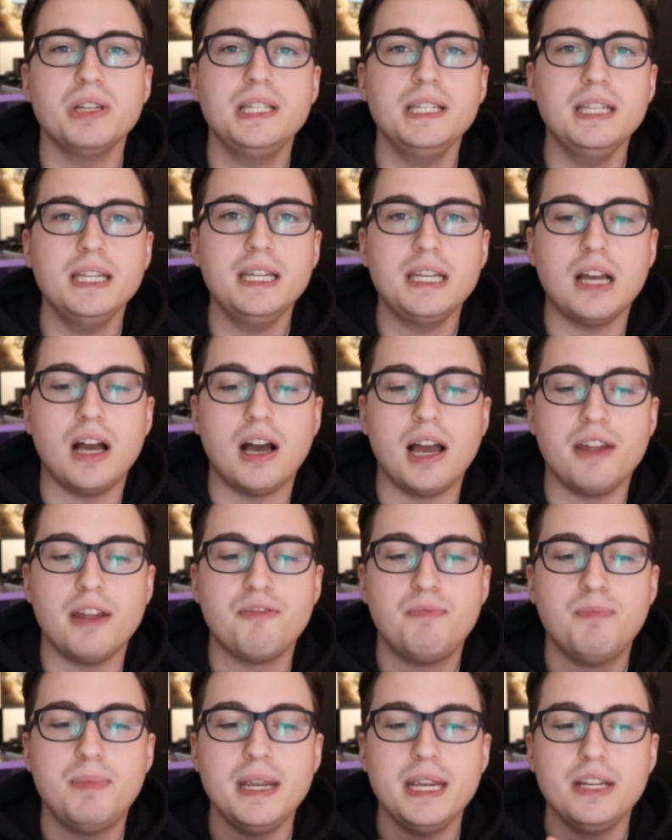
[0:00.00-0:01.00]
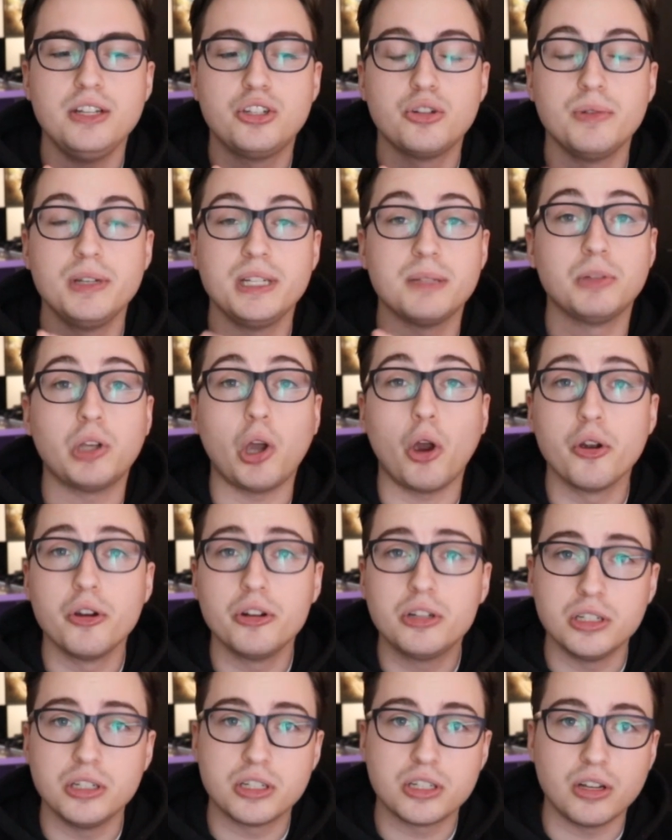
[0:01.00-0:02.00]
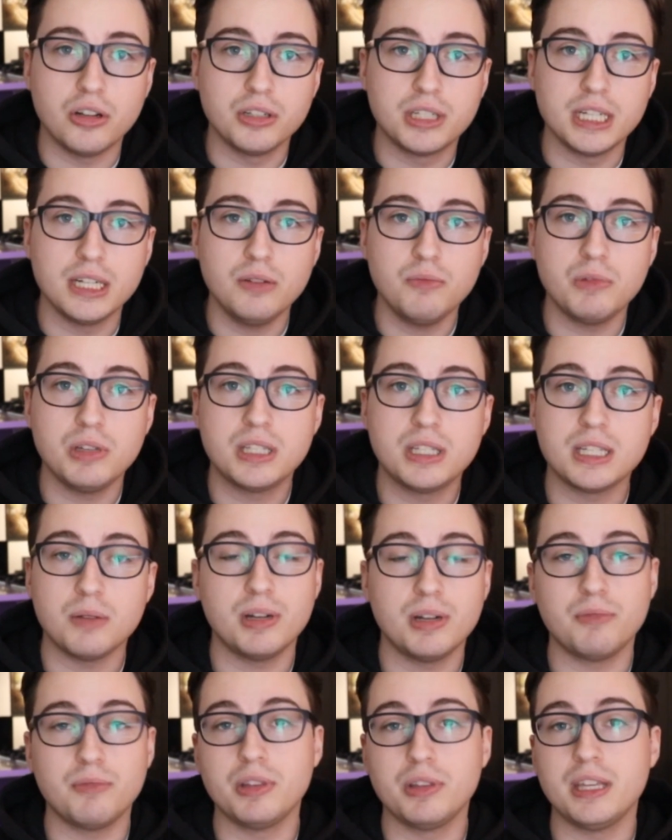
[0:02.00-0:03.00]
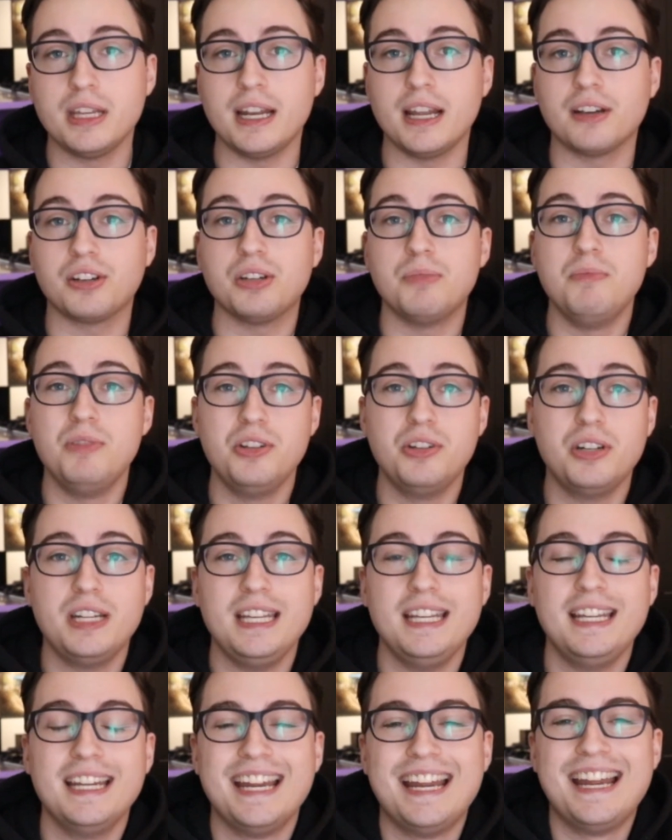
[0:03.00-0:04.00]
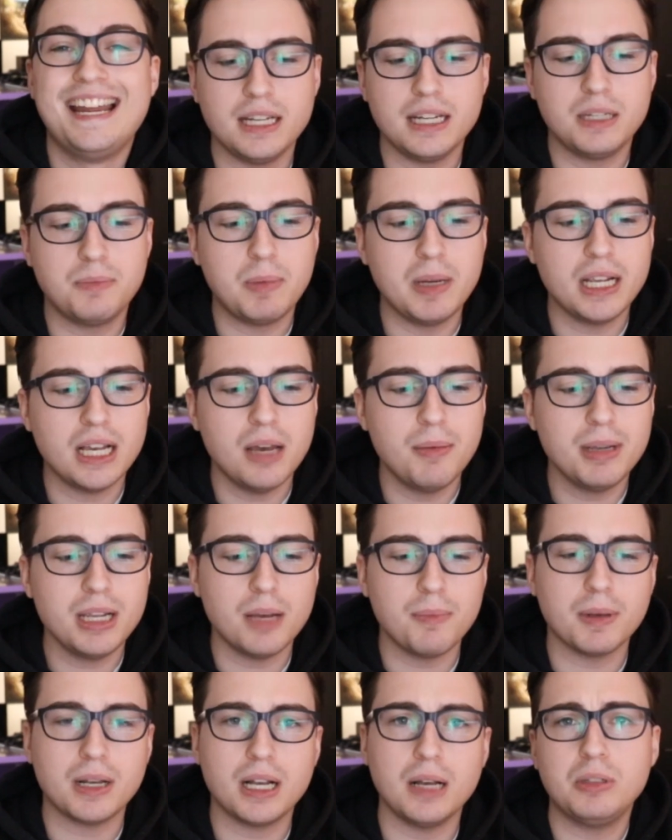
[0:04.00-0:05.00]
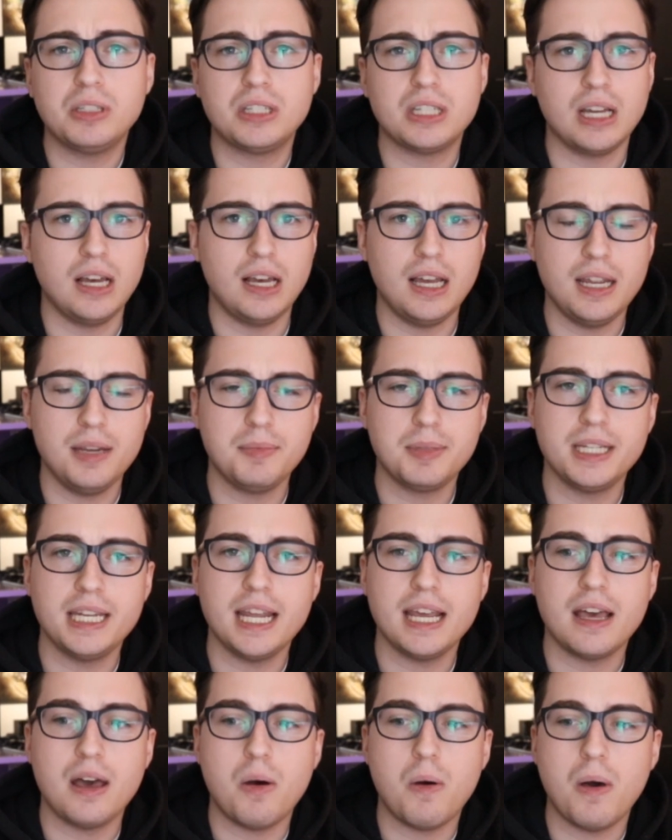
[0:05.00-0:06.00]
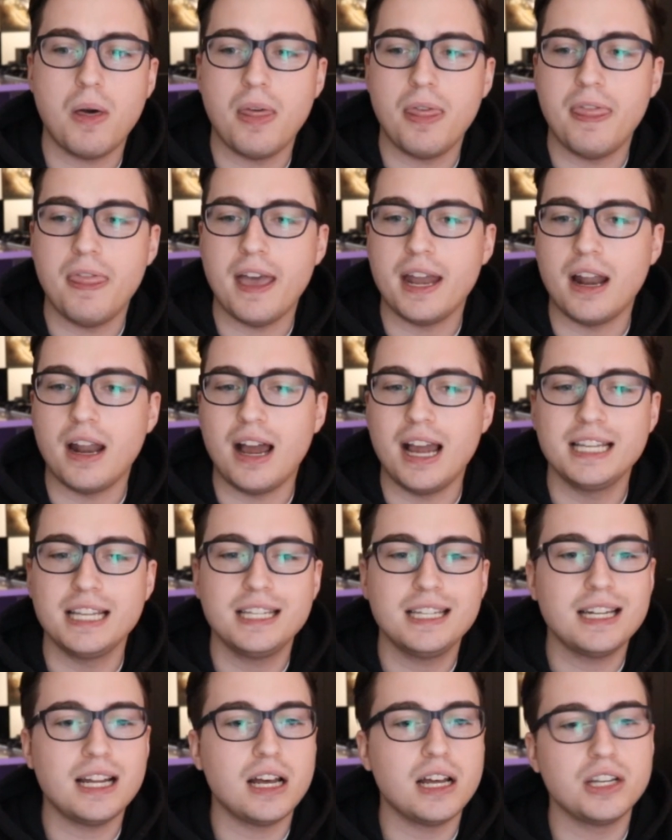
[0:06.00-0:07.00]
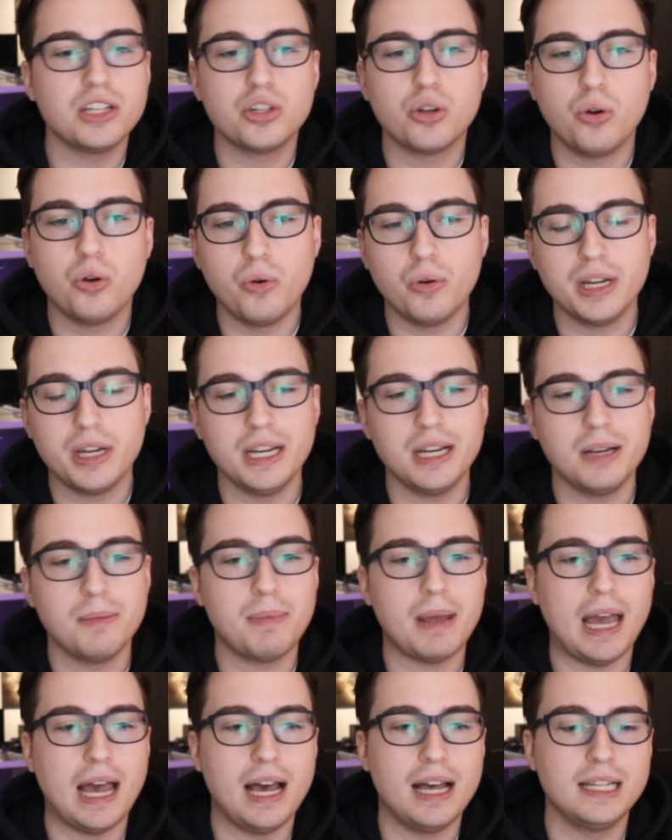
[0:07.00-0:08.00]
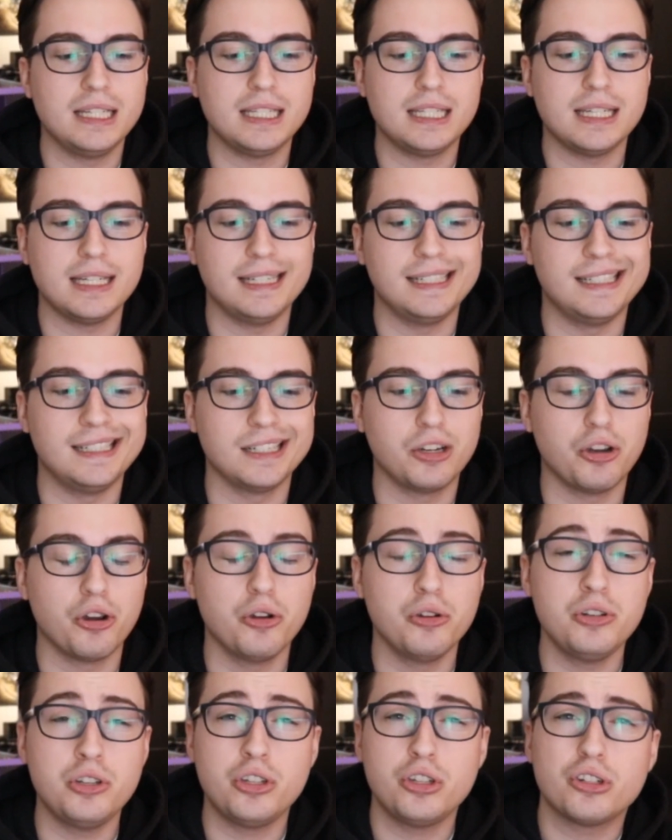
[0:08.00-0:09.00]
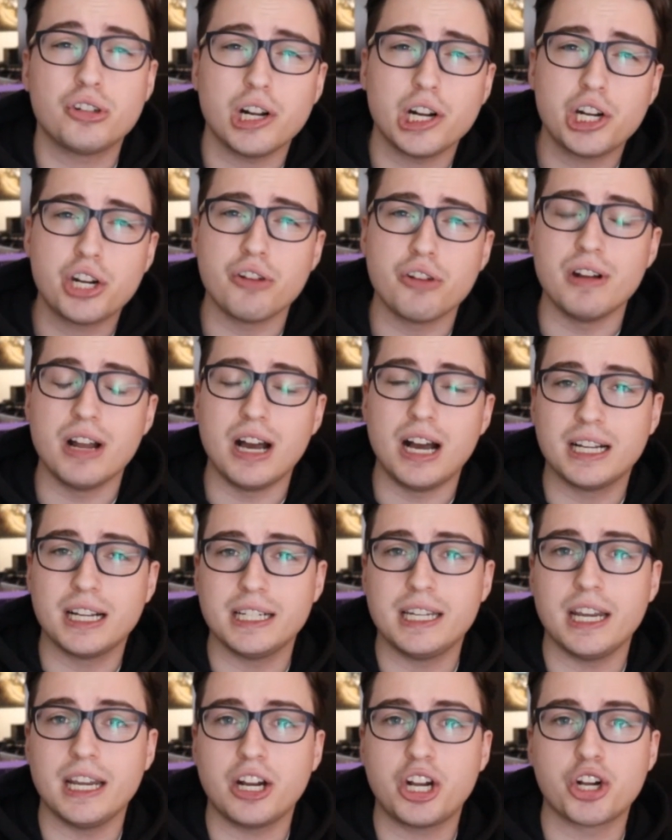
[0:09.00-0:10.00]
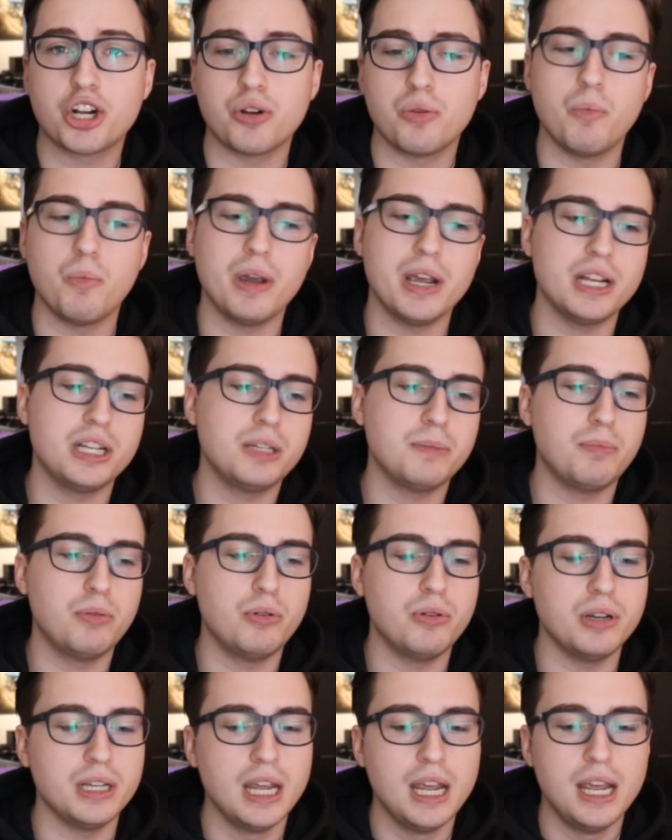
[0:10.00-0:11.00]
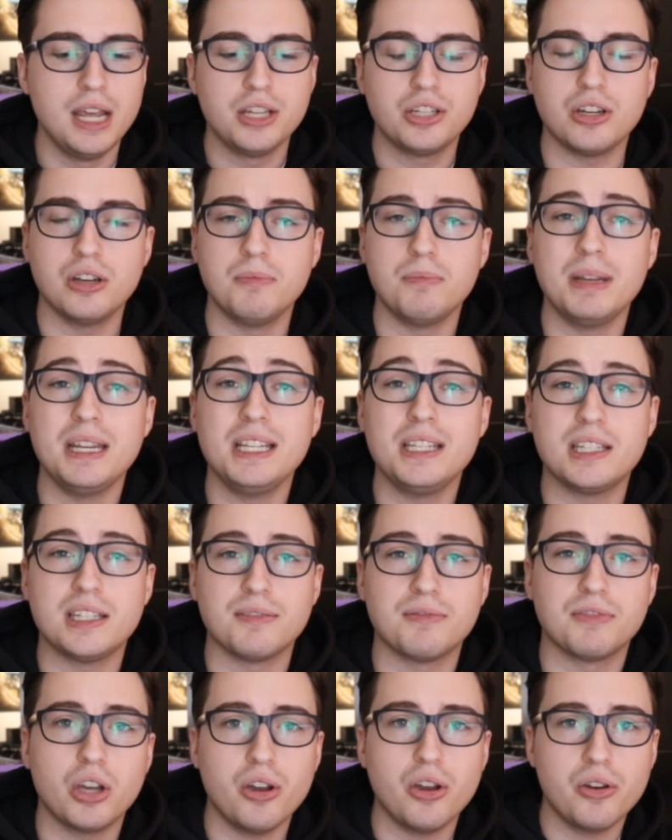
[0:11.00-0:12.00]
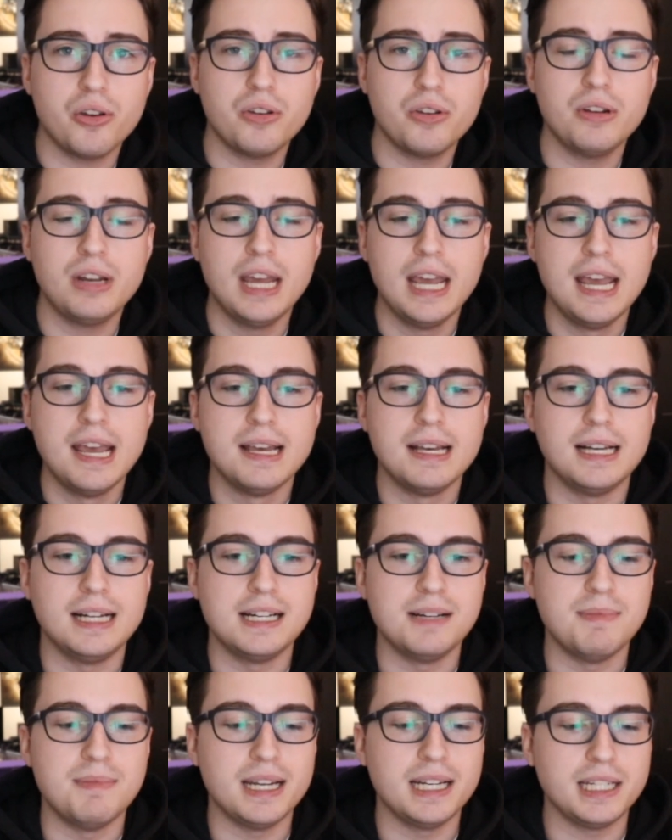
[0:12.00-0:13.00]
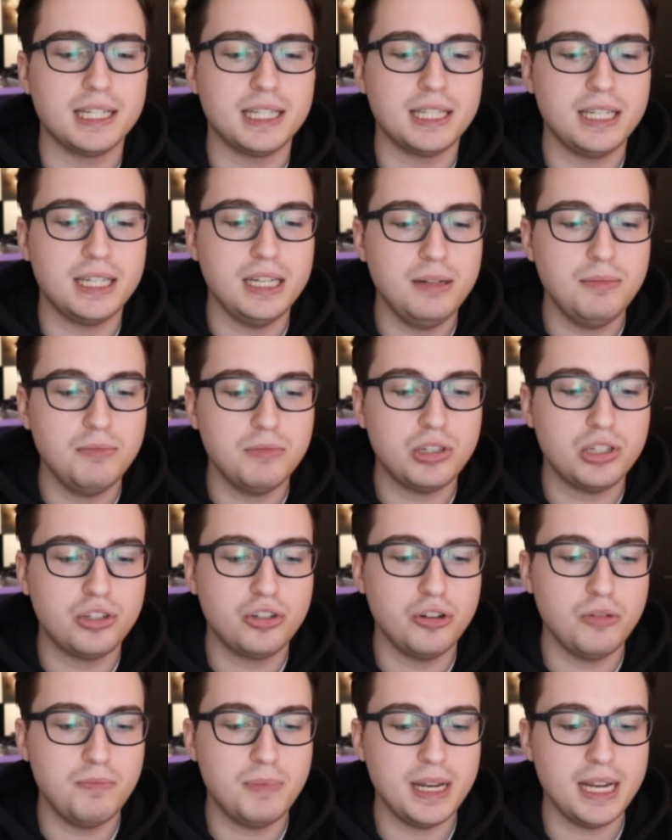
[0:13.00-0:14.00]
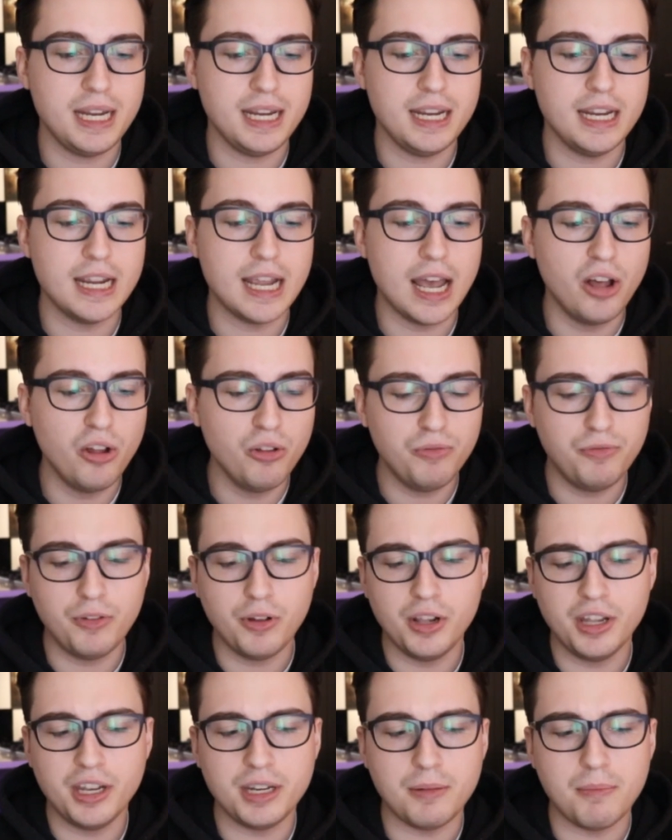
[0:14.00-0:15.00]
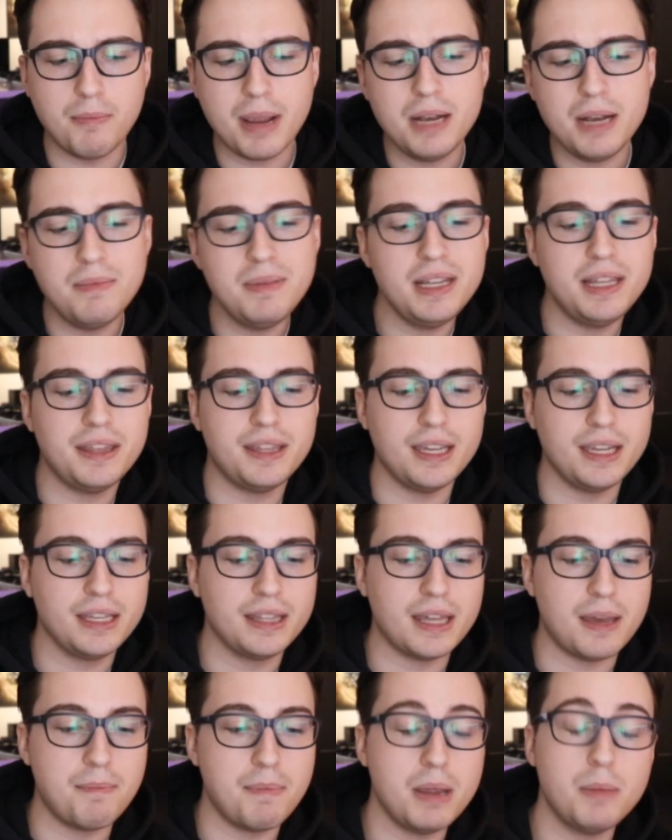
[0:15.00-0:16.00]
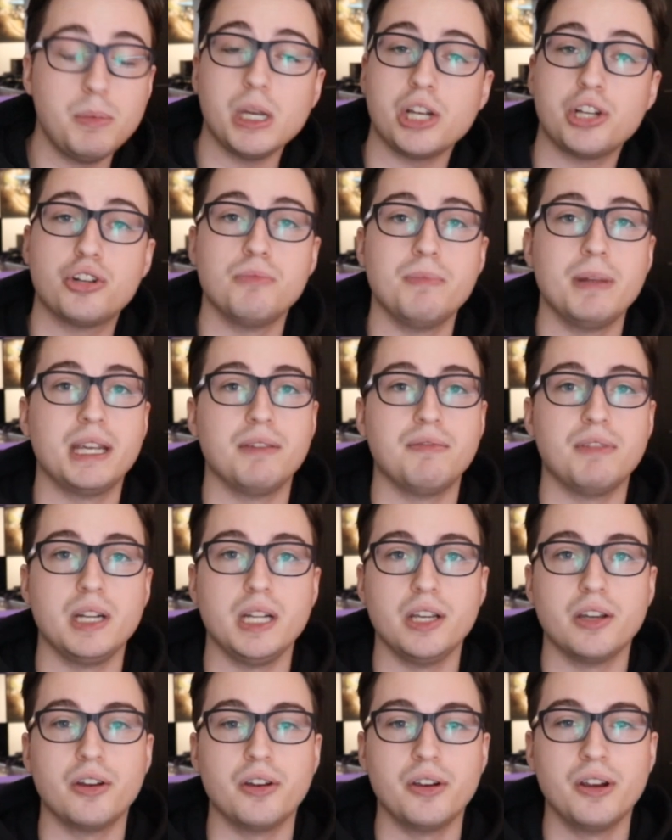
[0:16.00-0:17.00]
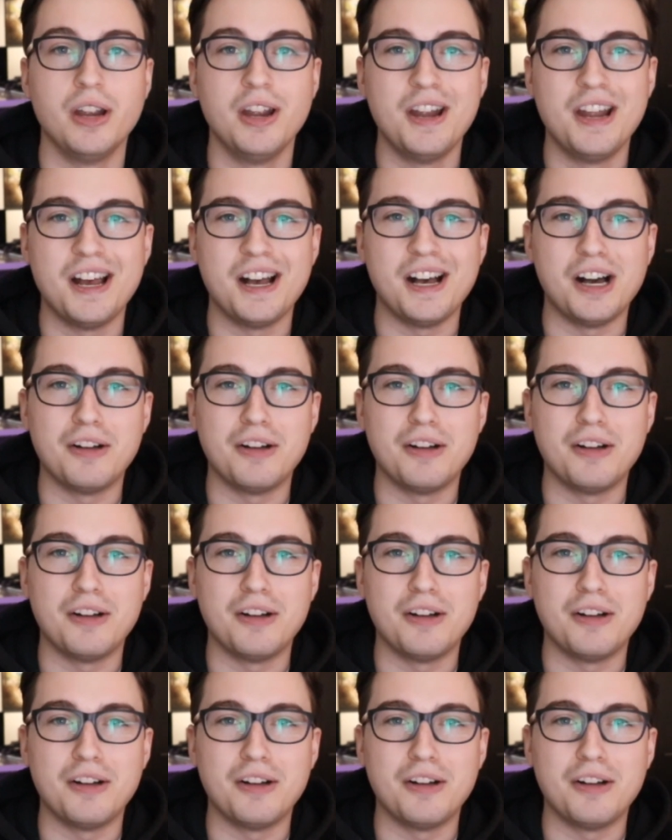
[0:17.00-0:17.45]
So recently I've been doing some code consulting with someone within our community, and it's been coming up a couple times now that I start talking about code structure and architecture and where to put certain pieces of code. And it seemed to be helpful, and it made me think that maybe I should make a video